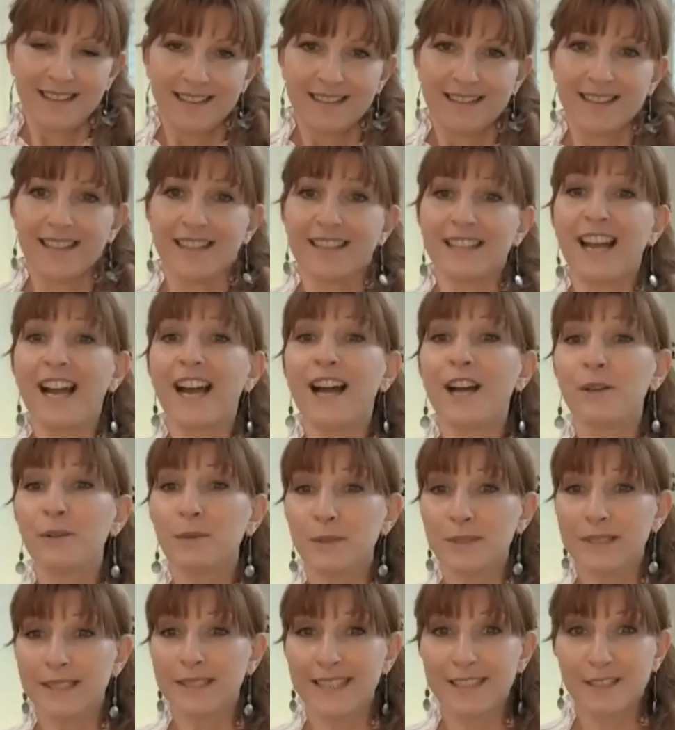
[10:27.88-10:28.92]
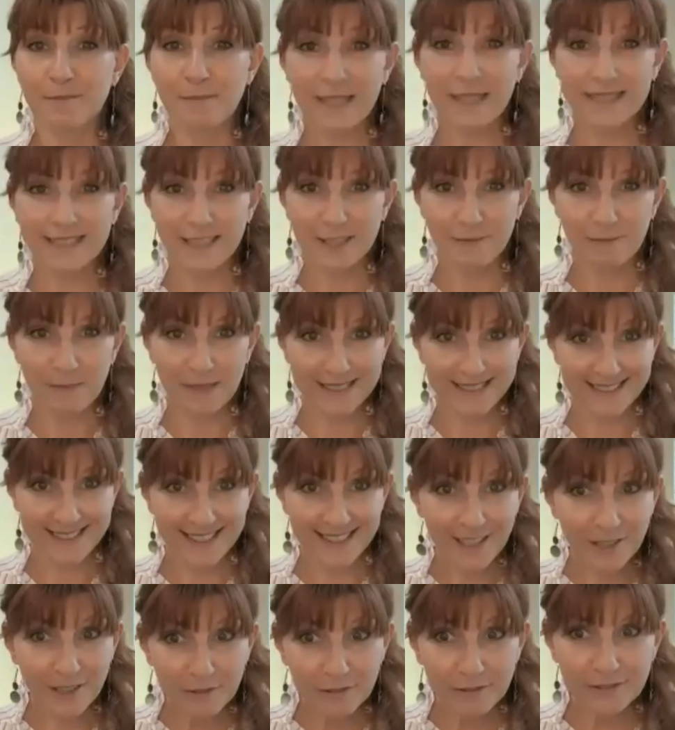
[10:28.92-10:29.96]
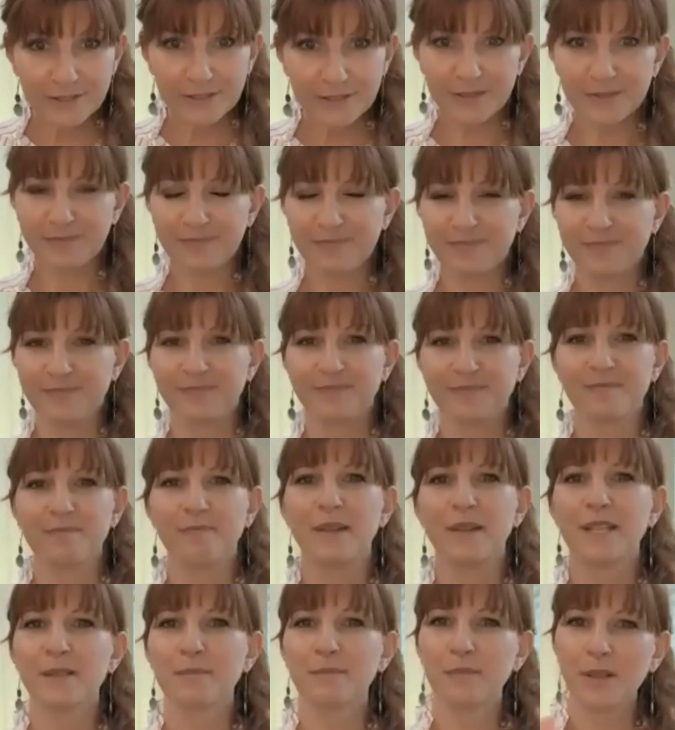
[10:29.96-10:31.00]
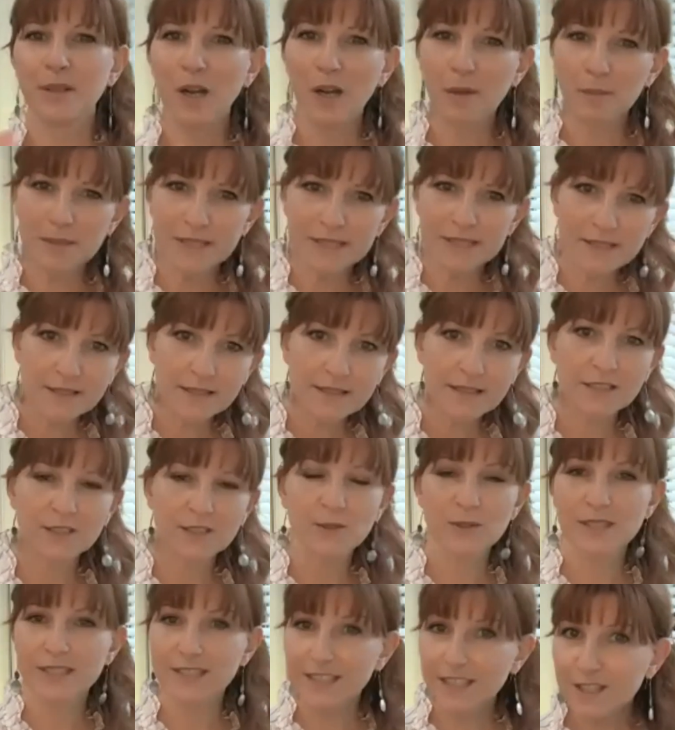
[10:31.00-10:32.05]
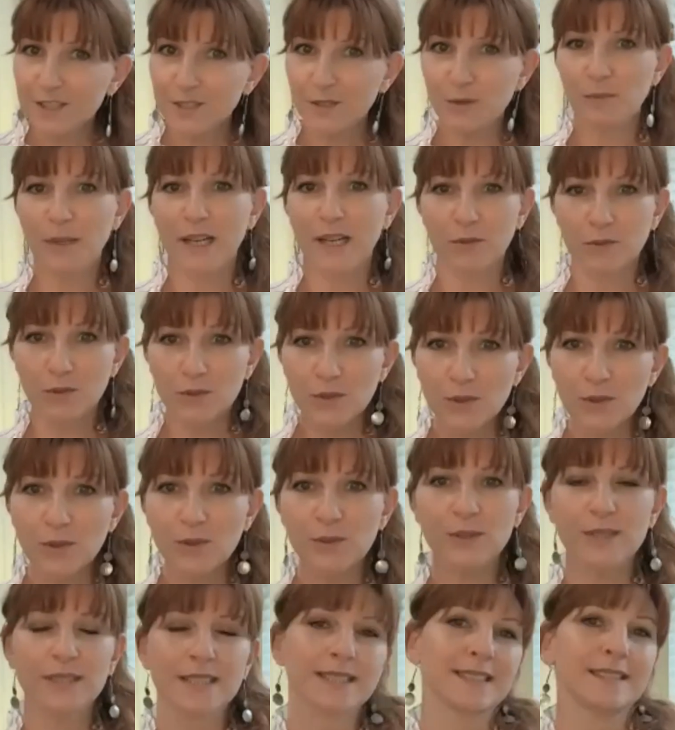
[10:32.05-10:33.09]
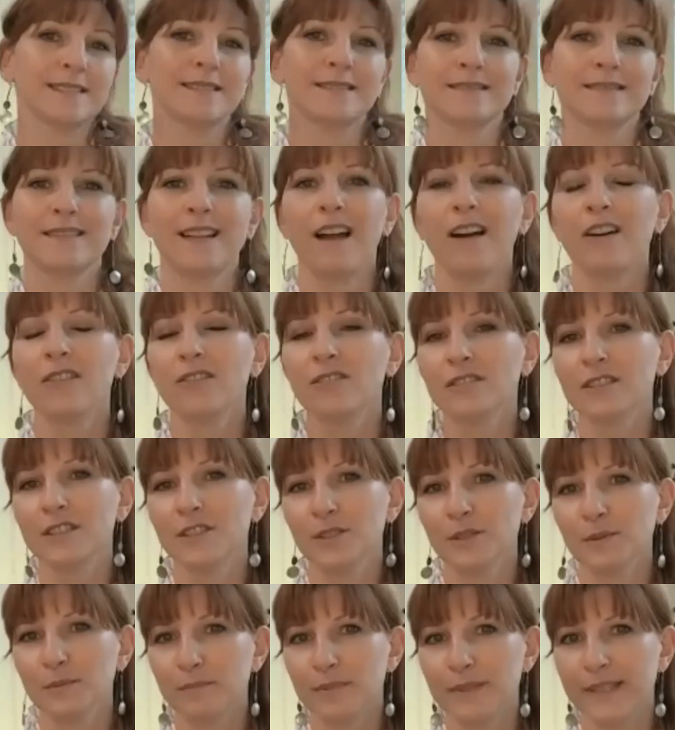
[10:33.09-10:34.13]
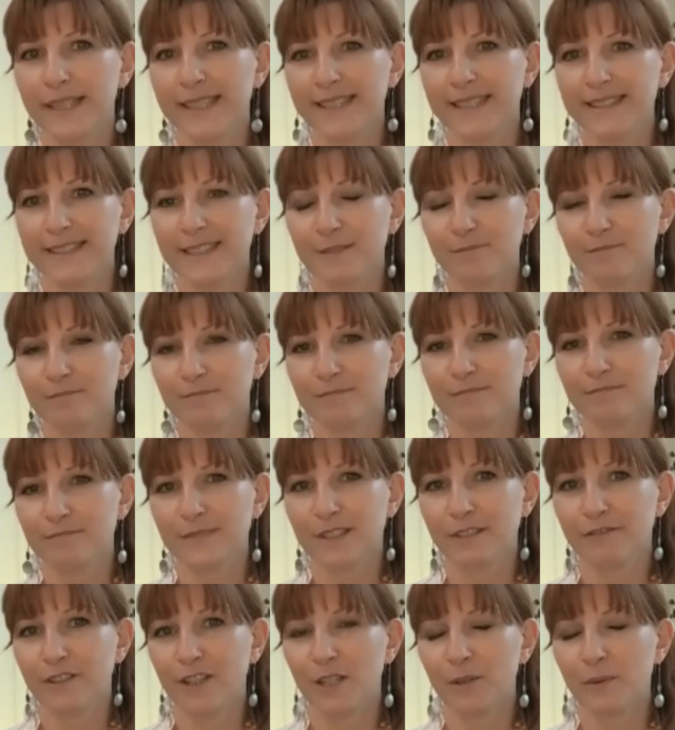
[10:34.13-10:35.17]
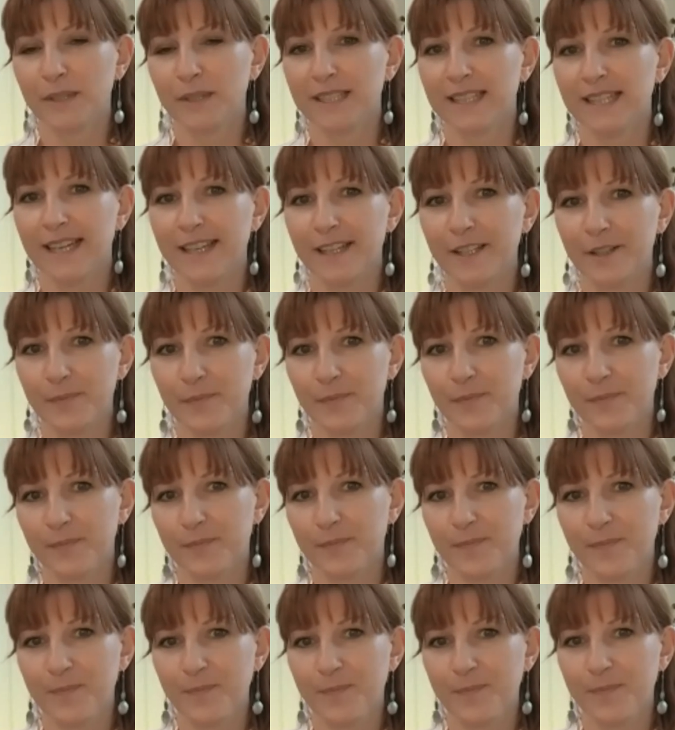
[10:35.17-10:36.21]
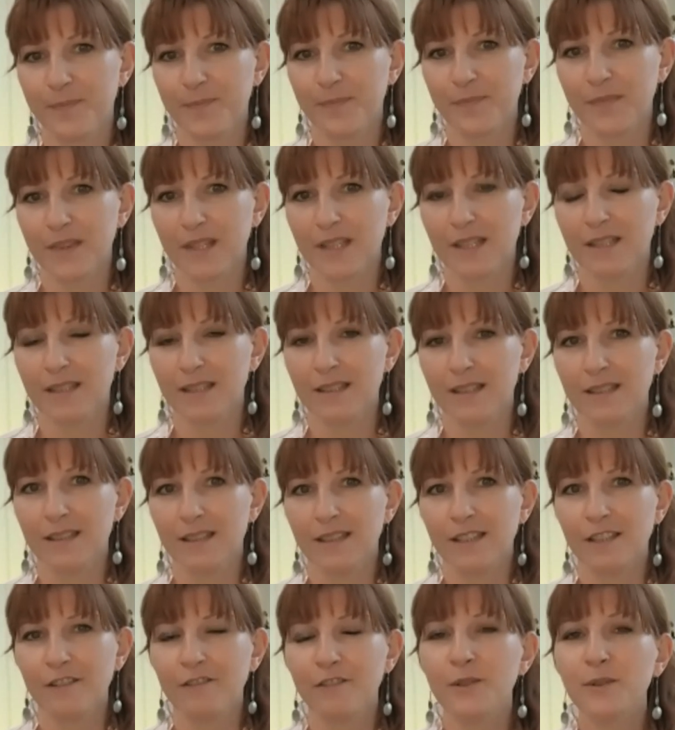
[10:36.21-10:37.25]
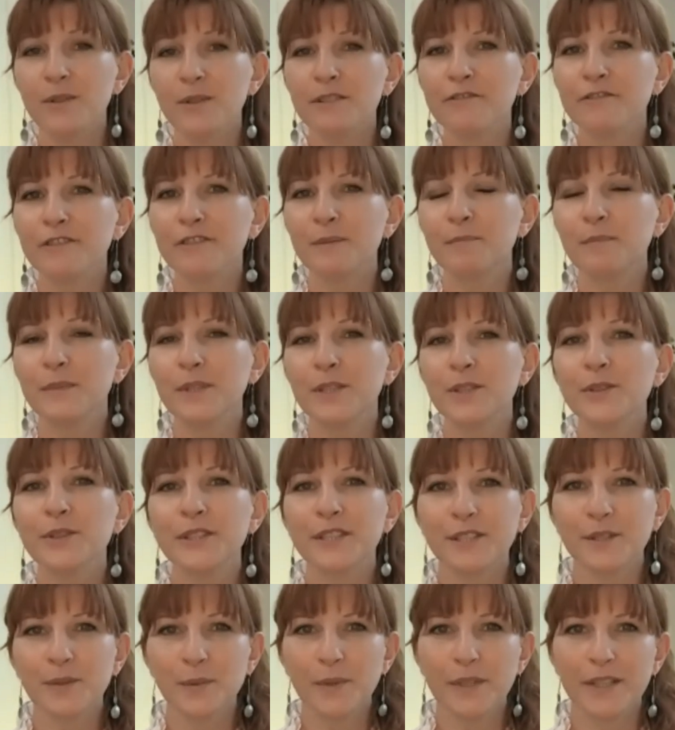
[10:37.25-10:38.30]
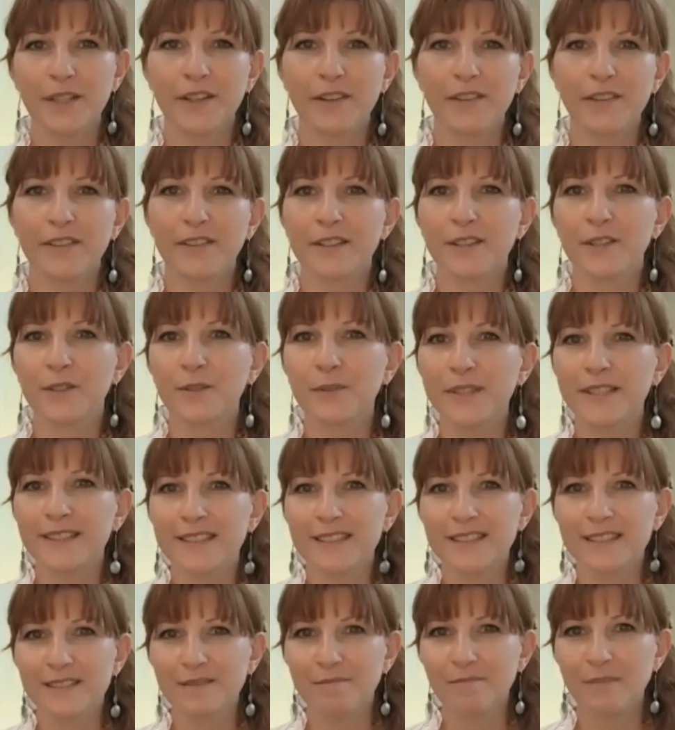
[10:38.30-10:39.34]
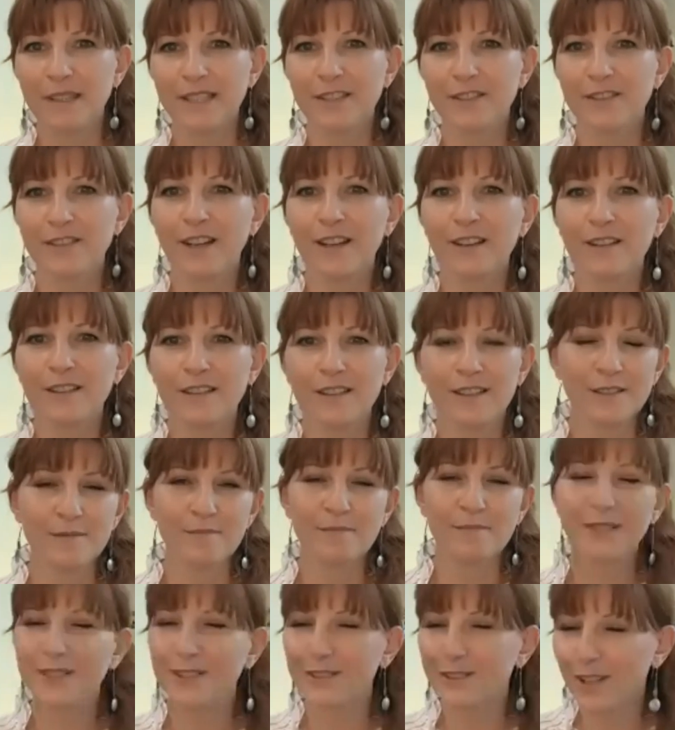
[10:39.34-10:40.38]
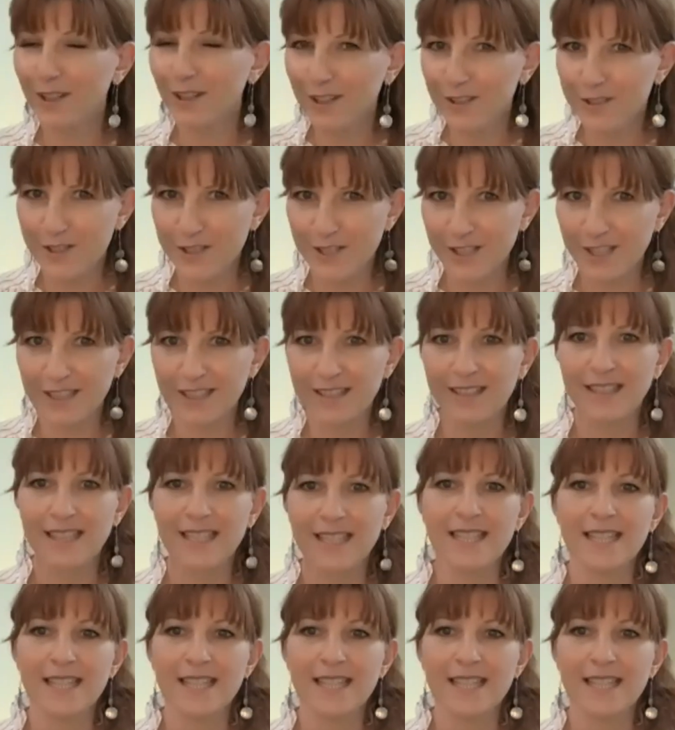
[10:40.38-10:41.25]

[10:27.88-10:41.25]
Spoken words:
Then I would get mad at myself, make promises to stick to my rules, only to break them the following day. If you are familiar with the Greek methodology,